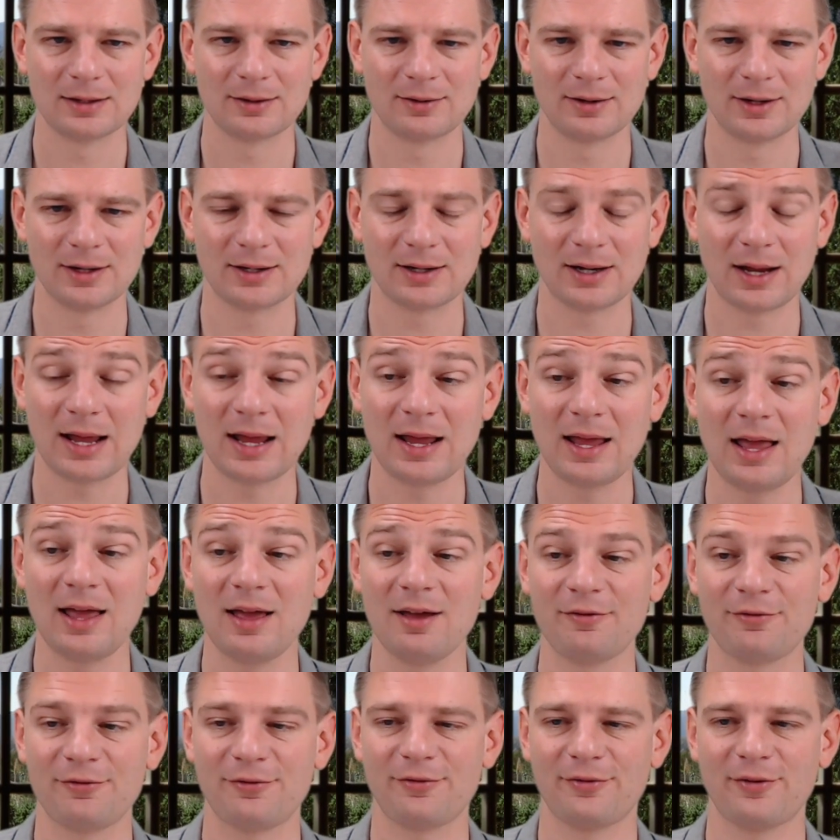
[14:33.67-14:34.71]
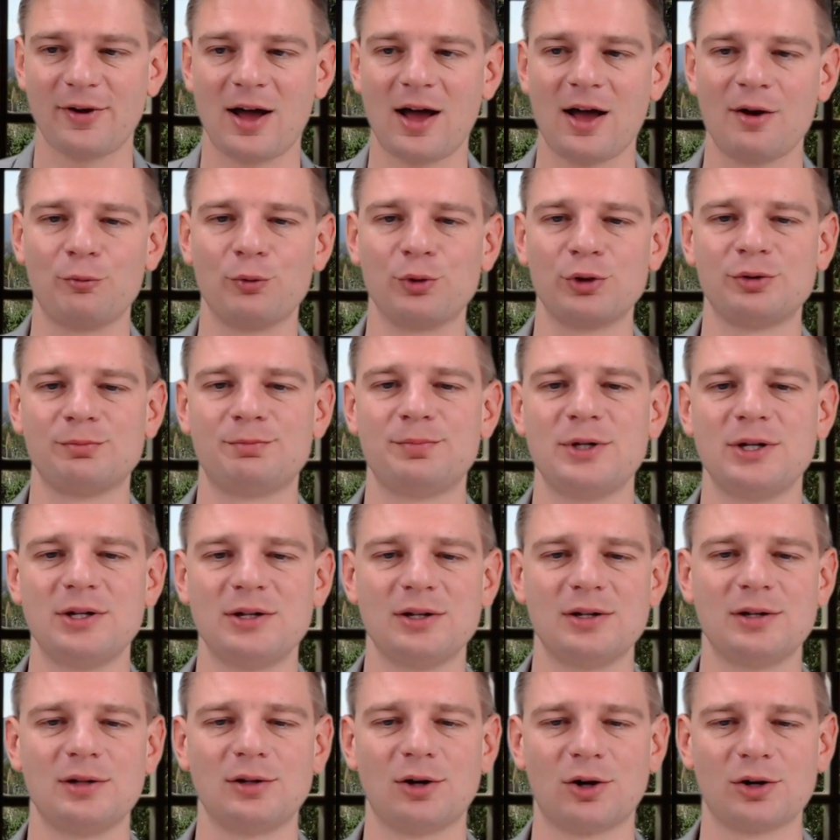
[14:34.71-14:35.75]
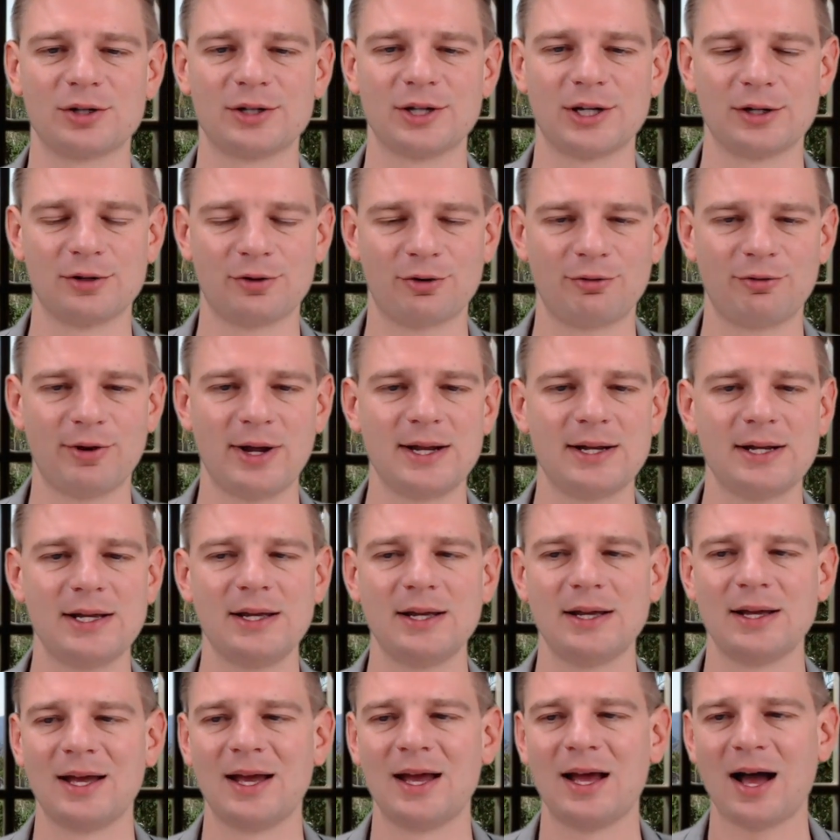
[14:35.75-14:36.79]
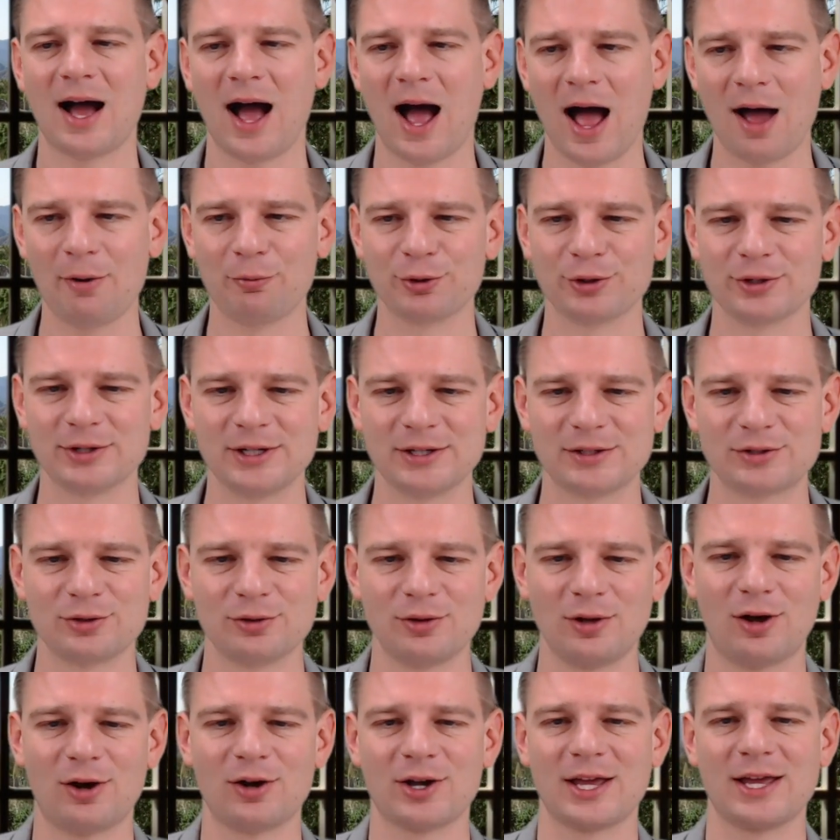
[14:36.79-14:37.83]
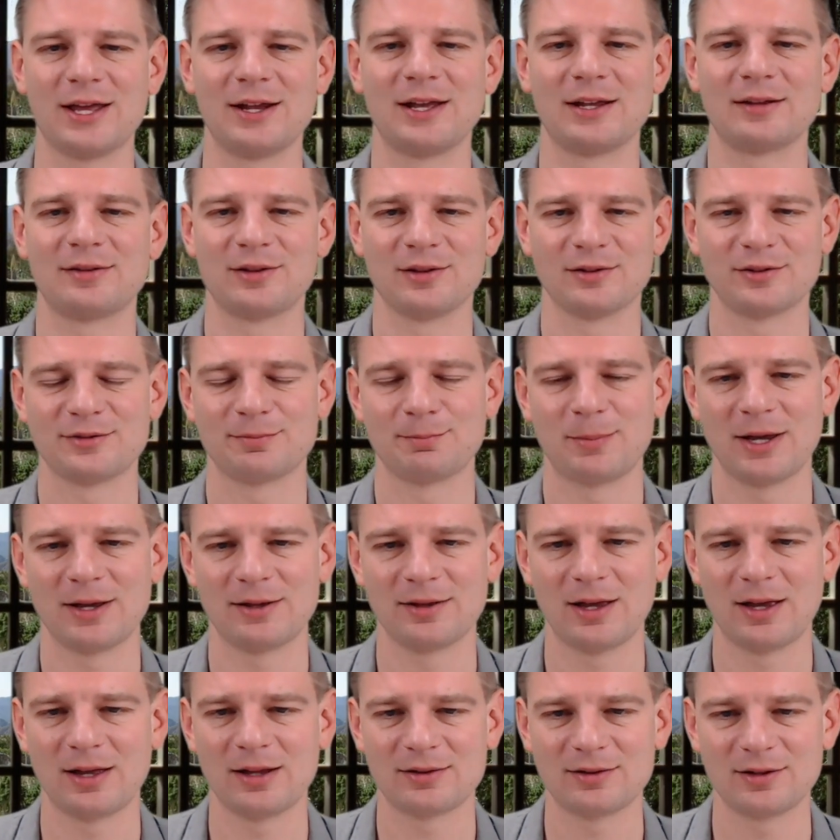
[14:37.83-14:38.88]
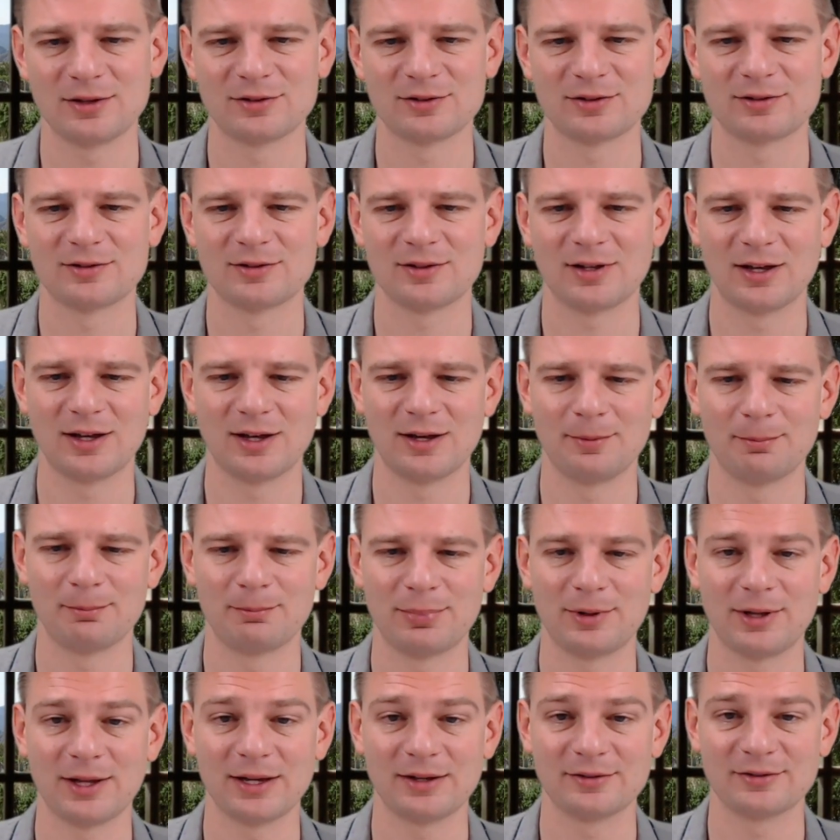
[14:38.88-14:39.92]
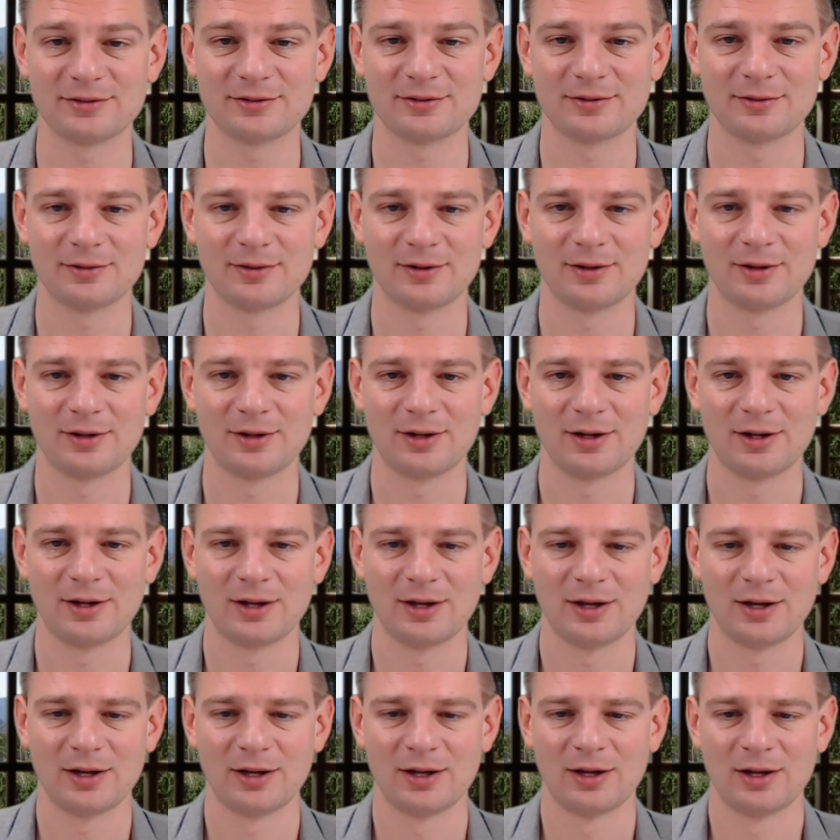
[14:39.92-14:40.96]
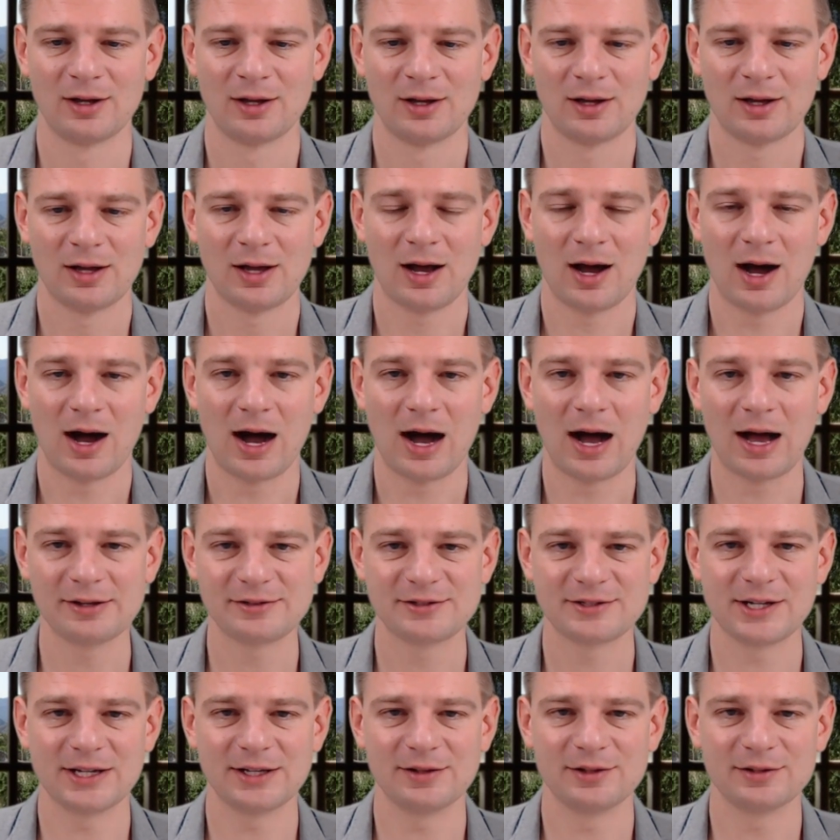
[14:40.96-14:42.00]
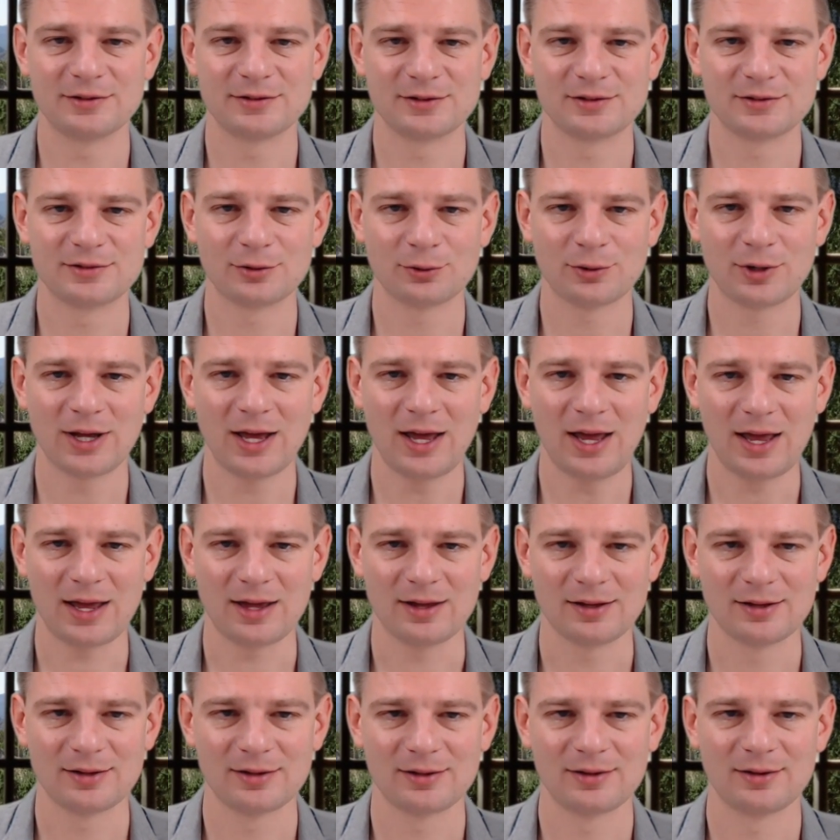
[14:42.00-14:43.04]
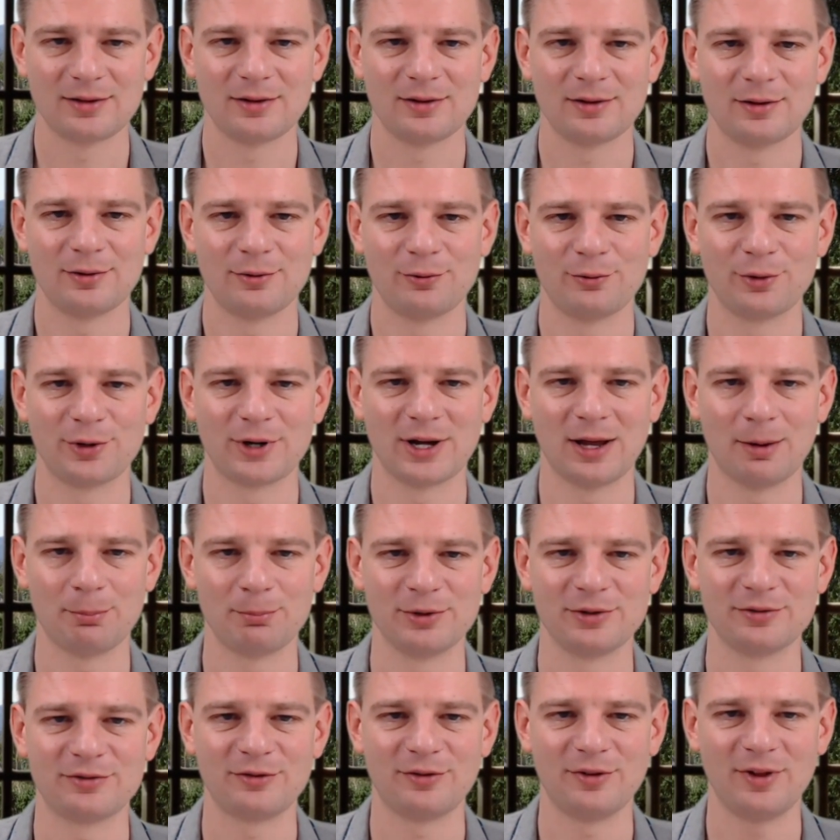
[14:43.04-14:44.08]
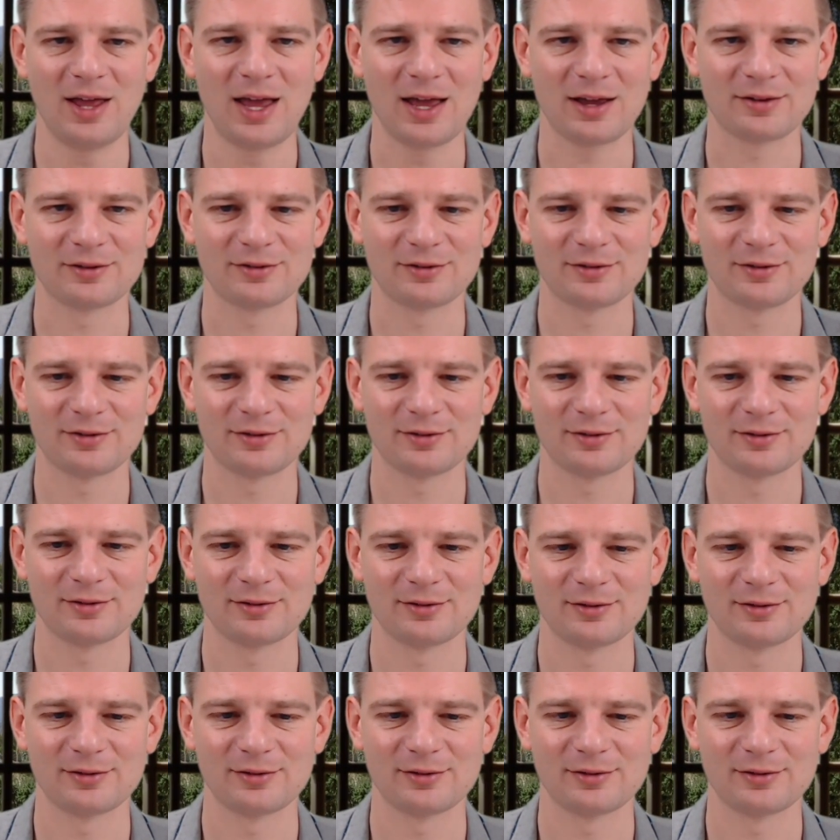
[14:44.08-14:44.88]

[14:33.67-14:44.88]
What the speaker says: right? If I wouldn't be logged in already, I would need to log in at this place. I say this is okay. What happens next?